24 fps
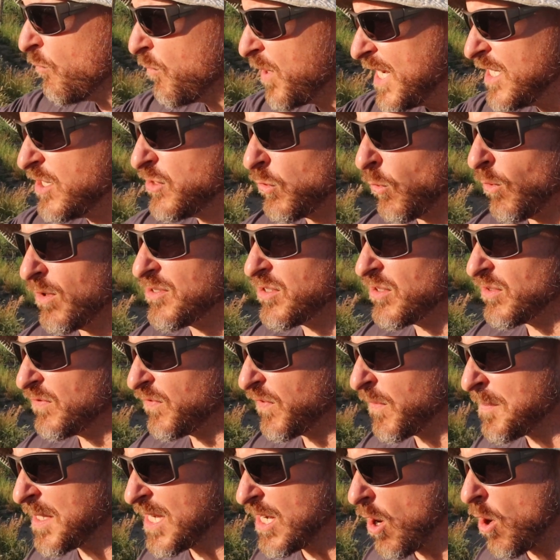resources
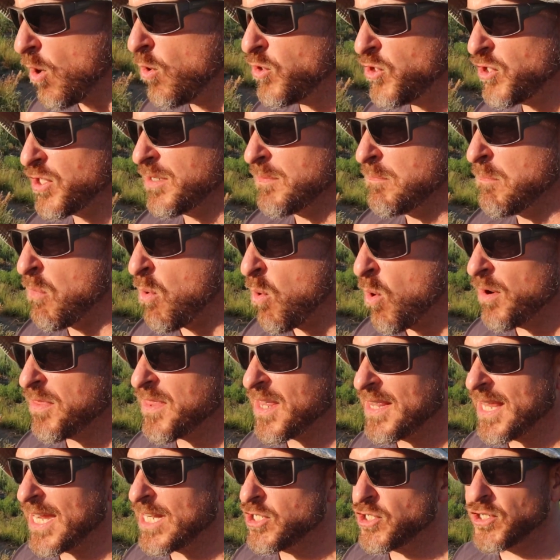from the ocean more
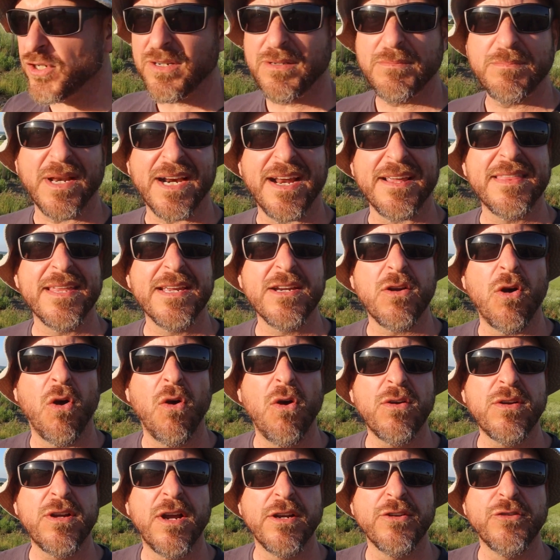than they should, but I think
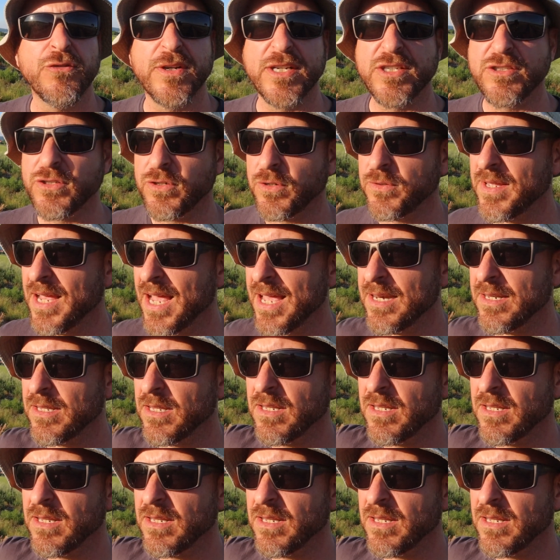all countries do that.